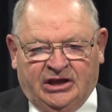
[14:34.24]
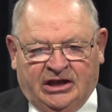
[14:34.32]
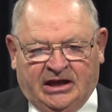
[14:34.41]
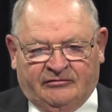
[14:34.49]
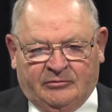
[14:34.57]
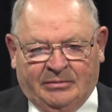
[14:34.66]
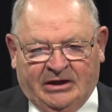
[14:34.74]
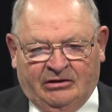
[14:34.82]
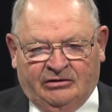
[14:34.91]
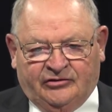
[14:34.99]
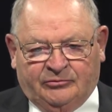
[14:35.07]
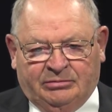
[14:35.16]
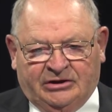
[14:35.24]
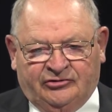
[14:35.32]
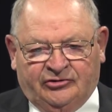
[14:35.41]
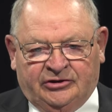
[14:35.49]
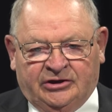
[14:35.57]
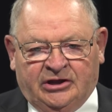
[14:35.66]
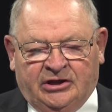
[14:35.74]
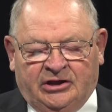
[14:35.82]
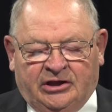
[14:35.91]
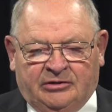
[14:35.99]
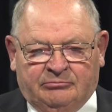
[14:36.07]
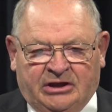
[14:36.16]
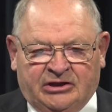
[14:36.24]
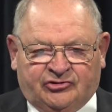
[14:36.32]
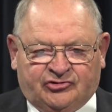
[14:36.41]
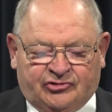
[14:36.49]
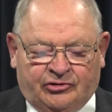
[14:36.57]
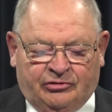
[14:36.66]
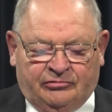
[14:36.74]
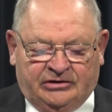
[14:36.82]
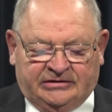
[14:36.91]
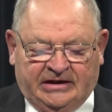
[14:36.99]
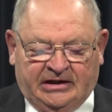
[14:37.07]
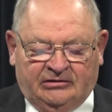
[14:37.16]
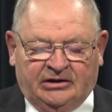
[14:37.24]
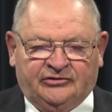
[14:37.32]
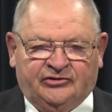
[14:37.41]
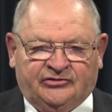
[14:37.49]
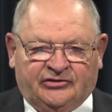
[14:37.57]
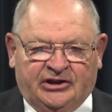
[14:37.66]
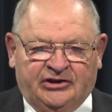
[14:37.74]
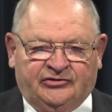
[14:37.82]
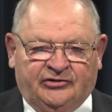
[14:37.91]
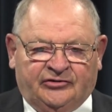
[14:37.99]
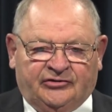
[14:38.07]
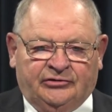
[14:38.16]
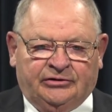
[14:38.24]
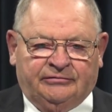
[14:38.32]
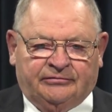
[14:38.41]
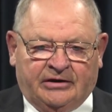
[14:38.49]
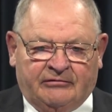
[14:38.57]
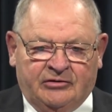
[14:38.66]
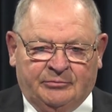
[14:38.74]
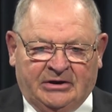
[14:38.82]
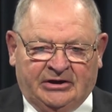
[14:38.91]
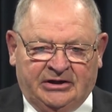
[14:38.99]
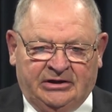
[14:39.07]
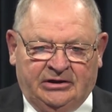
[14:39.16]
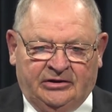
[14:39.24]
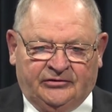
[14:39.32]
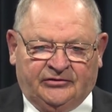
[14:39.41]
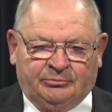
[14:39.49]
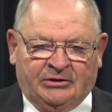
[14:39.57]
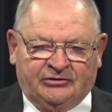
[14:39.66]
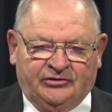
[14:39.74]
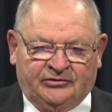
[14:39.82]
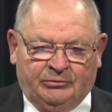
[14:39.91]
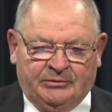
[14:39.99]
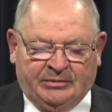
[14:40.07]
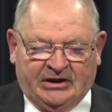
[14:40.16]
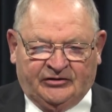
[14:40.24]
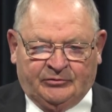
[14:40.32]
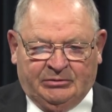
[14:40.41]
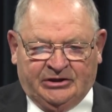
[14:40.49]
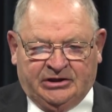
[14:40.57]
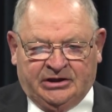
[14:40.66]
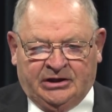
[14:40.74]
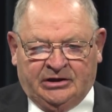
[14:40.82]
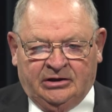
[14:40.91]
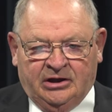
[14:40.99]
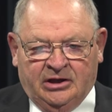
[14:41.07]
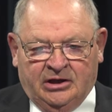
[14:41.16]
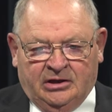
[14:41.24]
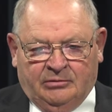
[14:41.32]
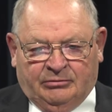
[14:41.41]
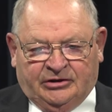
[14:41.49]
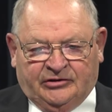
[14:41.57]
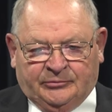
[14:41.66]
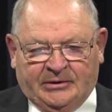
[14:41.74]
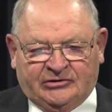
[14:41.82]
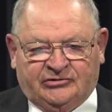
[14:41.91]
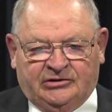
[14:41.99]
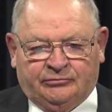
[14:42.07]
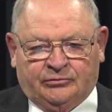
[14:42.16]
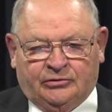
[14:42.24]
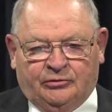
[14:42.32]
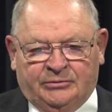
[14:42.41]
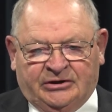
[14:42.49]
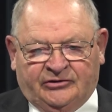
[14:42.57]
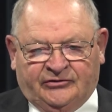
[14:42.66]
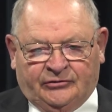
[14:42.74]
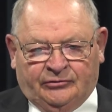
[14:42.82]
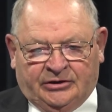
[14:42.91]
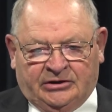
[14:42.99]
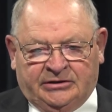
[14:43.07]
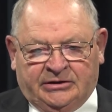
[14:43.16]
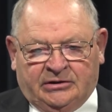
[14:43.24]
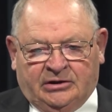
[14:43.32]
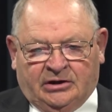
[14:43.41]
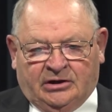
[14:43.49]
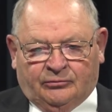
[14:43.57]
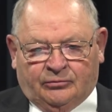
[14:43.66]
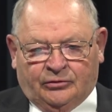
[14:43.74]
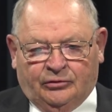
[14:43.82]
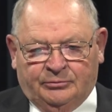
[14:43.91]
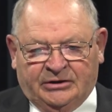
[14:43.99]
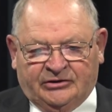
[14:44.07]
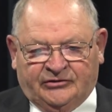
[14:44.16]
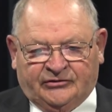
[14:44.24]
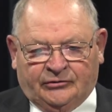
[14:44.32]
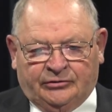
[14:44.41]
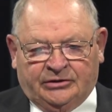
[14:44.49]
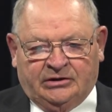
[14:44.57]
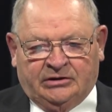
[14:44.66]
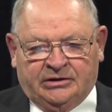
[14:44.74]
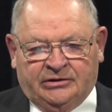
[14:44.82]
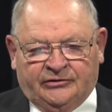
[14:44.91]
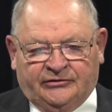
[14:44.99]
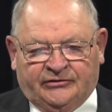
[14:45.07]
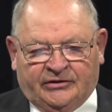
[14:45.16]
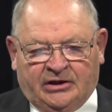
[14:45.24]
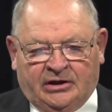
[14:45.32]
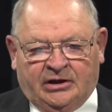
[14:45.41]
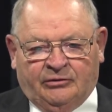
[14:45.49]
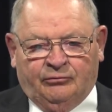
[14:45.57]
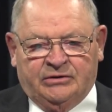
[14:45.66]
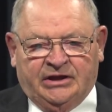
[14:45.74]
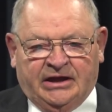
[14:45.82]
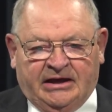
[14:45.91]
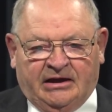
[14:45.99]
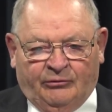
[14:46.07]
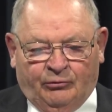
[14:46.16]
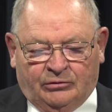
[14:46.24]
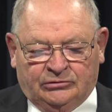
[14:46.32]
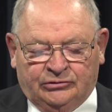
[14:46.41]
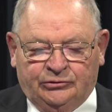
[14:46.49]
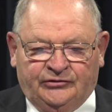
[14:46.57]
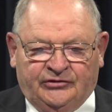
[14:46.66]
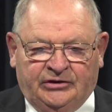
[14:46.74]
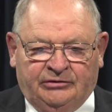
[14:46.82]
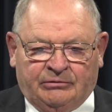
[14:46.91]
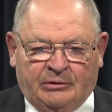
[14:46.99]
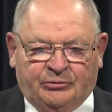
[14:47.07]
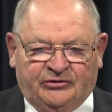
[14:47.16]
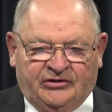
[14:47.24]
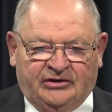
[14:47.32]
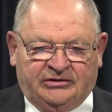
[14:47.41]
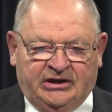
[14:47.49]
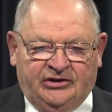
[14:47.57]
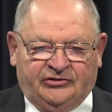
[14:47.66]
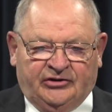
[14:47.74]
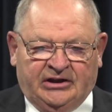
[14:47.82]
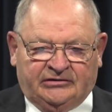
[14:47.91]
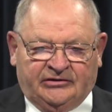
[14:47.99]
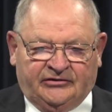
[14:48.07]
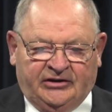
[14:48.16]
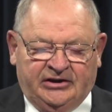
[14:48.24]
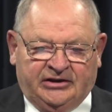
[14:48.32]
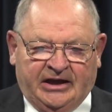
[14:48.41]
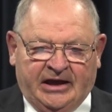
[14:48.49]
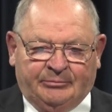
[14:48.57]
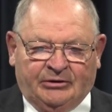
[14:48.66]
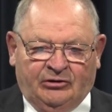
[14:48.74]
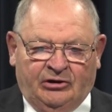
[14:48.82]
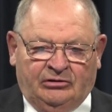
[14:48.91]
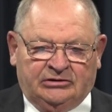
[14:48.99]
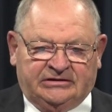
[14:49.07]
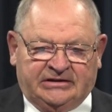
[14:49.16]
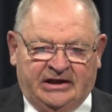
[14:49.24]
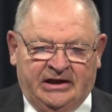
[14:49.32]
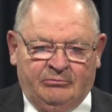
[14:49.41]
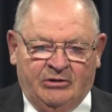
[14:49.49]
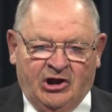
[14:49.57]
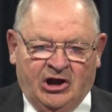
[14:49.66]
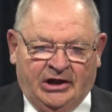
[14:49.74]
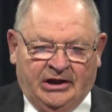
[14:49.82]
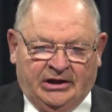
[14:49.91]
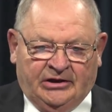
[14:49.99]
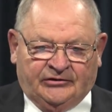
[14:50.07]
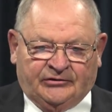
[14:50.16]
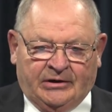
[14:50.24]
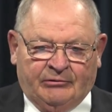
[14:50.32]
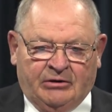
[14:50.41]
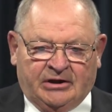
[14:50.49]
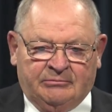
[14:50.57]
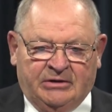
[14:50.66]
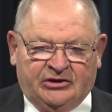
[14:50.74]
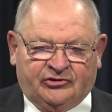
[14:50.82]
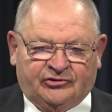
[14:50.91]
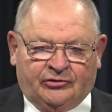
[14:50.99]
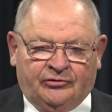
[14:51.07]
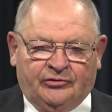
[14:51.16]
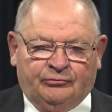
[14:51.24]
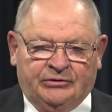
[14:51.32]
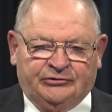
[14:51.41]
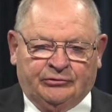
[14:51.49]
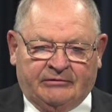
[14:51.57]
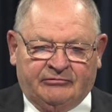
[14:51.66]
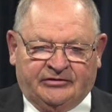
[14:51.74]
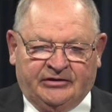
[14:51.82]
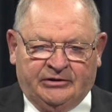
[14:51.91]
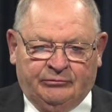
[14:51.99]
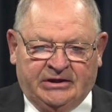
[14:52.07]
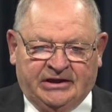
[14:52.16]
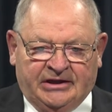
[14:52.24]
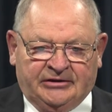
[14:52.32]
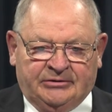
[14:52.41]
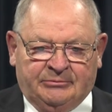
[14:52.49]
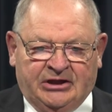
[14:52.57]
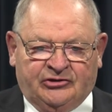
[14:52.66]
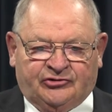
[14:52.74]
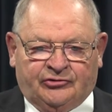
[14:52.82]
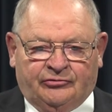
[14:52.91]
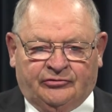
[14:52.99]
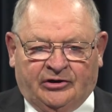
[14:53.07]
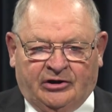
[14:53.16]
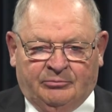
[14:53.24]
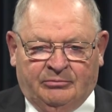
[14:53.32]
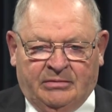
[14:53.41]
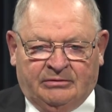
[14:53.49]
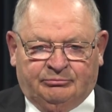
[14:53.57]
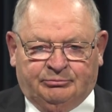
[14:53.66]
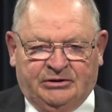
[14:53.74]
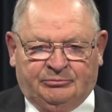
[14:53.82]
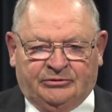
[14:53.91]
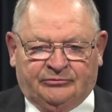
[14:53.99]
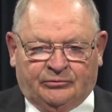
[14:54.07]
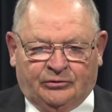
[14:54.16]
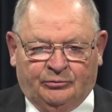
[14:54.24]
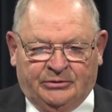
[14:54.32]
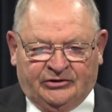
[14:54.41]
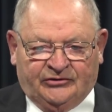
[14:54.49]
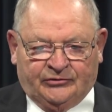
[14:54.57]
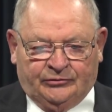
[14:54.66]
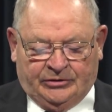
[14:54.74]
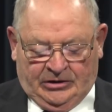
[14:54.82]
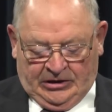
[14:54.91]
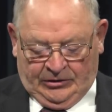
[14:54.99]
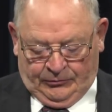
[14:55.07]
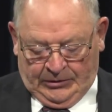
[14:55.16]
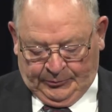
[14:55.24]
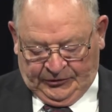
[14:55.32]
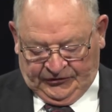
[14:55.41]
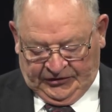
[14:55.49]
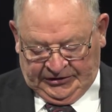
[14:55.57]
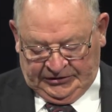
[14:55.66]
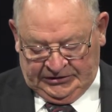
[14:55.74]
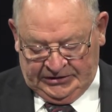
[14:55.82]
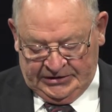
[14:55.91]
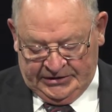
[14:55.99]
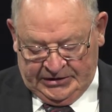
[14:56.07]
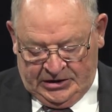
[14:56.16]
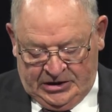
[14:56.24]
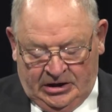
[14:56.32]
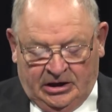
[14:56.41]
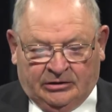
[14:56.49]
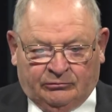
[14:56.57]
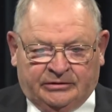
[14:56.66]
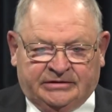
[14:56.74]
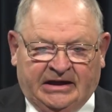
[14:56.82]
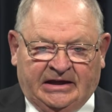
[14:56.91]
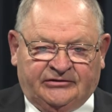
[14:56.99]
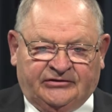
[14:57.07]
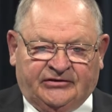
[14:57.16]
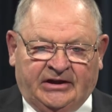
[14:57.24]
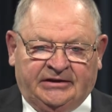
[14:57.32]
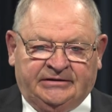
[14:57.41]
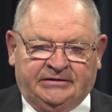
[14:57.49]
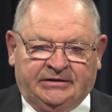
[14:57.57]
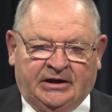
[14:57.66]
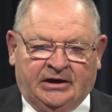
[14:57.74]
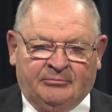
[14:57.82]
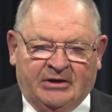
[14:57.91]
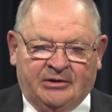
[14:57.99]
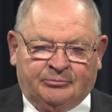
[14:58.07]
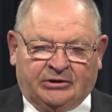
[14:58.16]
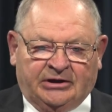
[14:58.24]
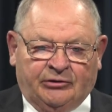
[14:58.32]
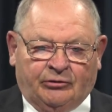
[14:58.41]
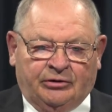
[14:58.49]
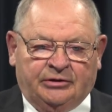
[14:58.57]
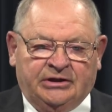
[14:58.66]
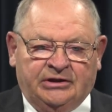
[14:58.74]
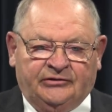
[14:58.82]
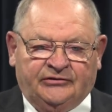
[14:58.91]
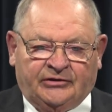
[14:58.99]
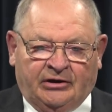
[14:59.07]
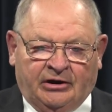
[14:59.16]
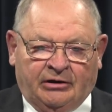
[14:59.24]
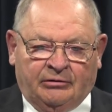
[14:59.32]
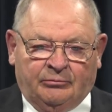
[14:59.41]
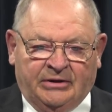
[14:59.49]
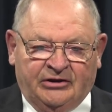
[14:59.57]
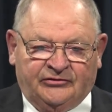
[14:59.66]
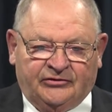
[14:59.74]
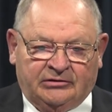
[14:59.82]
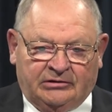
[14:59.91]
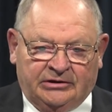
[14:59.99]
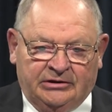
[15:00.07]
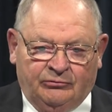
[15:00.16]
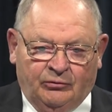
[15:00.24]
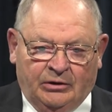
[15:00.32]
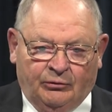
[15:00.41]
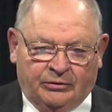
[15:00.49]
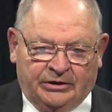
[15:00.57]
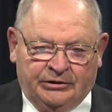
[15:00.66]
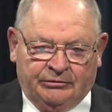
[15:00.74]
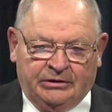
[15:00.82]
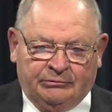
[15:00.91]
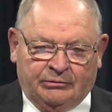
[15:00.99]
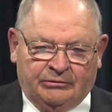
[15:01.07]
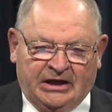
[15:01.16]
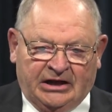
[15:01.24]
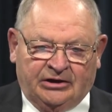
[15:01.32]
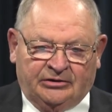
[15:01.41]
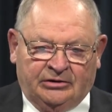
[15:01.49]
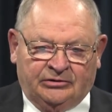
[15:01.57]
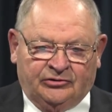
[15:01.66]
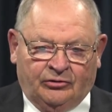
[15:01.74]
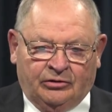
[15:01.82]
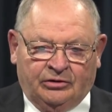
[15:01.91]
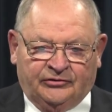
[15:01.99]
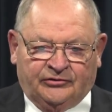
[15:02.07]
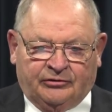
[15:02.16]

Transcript: have a balanced budget, and make sure that that legislation is good for everybody as much as we possibly can, but especially rural Minnesota. Uh, rural Minnesota is uh, we ha- we're losing representation at the state capitol all the time. And so I want to make sure that we do everything we can to make sure that our people in rural Minnesota are represented. And with that said, uh, my priorities are basically what we're hearing. We're knocking on doors